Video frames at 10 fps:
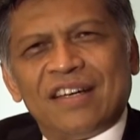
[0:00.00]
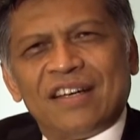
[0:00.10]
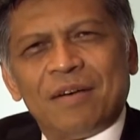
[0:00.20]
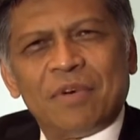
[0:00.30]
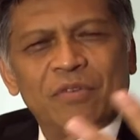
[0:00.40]

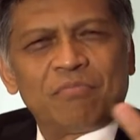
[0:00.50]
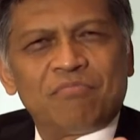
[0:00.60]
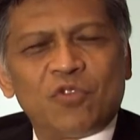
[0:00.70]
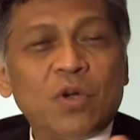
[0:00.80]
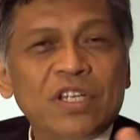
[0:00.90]

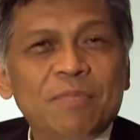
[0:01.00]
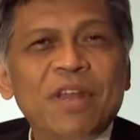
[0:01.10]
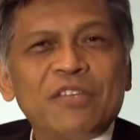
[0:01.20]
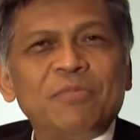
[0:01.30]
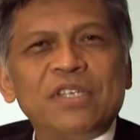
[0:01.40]
About
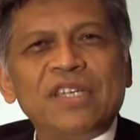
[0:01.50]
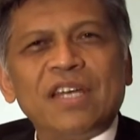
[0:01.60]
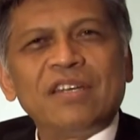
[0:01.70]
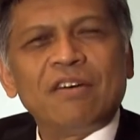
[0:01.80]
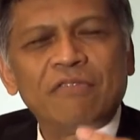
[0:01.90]

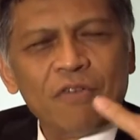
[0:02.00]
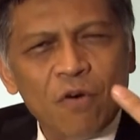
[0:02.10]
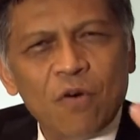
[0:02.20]
20+% of